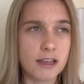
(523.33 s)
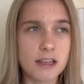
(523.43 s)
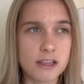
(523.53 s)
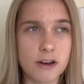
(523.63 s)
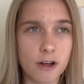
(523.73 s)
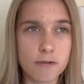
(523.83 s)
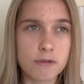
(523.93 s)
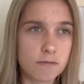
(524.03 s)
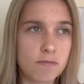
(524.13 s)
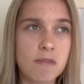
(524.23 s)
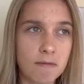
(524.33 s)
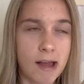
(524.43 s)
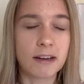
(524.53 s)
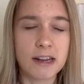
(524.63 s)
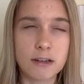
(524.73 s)
You know, that
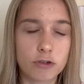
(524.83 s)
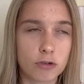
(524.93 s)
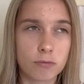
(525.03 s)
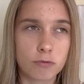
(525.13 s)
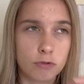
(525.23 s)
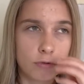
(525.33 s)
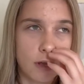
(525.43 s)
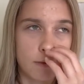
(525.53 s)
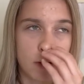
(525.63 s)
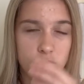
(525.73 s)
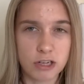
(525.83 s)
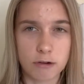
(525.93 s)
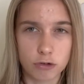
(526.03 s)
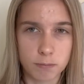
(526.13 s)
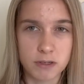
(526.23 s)
Rangnick and Martial
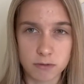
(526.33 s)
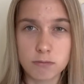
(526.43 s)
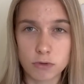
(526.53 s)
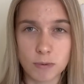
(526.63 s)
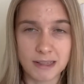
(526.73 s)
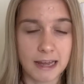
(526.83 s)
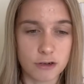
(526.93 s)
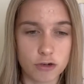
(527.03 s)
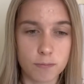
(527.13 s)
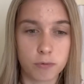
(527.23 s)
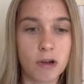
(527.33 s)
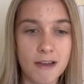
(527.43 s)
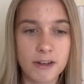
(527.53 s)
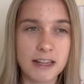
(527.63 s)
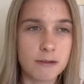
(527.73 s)
should be doing that issue
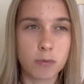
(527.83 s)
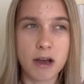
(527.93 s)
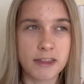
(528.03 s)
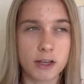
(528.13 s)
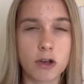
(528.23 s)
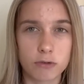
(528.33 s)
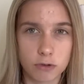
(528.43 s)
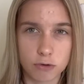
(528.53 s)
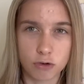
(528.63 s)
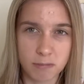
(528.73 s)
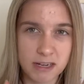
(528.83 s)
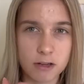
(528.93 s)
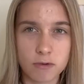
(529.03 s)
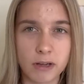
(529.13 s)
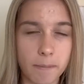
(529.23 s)
privately. Why are they going on social media
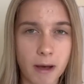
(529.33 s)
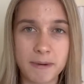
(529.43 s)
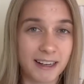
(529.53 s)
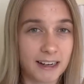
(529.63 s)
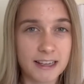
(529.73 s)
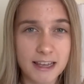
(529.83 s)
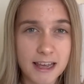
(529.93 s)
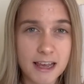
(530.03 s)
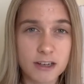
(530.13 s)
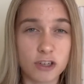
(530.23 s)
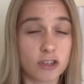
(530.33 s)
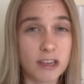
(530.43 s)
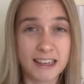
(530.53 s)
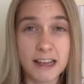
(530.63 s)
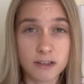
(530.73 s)
doing it publicly? Just
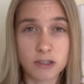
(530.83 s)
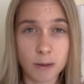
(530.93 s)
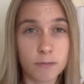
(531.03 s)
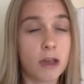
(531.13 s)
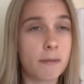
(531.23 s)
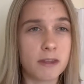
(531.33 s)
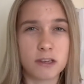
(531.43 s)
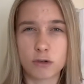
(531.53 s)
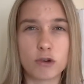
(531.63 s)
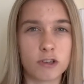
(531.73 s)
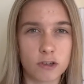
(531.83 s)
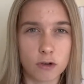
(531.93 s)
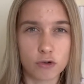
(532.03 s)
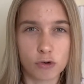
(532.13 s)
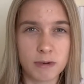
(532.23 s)
again sums up that this squad is a
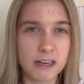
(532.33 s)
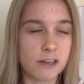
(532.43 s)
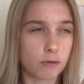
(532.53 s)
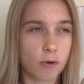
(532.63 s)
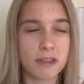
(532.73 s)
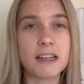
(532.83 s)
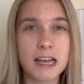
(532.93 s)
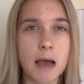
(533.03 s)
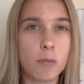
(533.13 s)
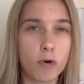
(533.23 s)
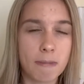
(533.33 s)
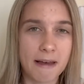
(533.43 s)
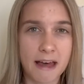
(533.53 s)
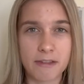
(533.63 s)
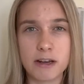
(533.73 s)
social media squad. They care more
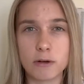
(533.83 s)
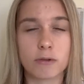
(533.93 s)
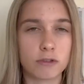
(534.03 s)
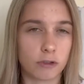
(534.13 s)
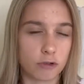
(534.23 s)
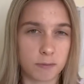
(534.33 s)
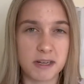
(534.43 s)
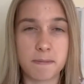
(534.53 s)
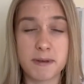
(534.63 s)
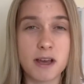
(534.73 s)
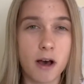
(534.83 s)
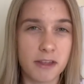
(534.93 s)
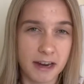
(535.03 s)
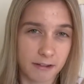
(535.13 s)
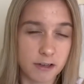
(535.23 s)
about how they look on social media PR
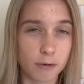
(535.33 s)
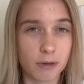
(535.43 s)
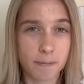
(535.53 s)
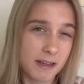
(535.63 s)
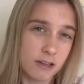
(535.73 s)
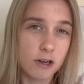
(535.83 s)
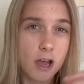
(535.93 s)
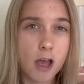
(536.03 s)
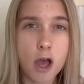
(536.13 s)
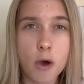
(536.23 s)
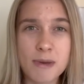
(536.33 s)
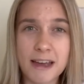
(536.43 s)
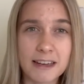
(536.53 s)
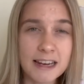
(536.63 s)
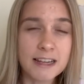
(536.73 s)
than how they do on the pitch. We
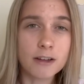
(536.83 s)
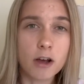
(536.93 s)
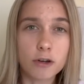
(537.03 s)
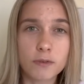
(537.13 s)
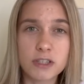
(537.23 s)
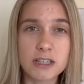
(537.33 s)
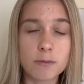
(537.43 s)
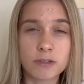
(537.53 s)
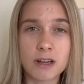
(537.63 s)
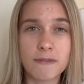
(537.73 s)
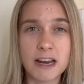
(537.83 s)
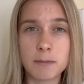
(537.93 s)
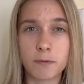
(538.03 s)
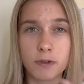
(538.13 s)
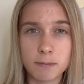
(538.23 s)
had Lingard, obviously wasn't
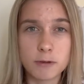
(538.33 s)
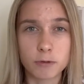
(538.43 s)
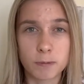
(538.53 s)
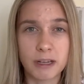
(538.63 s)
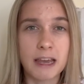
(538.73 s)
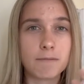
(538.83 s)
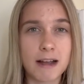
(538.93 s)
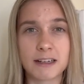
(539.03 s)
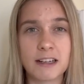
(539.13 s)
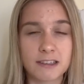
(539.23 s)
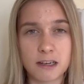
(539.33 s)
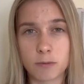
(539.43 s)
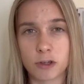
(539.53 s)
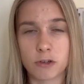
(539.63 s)
available for the Middlesbrough game. Rangnick said he wanted a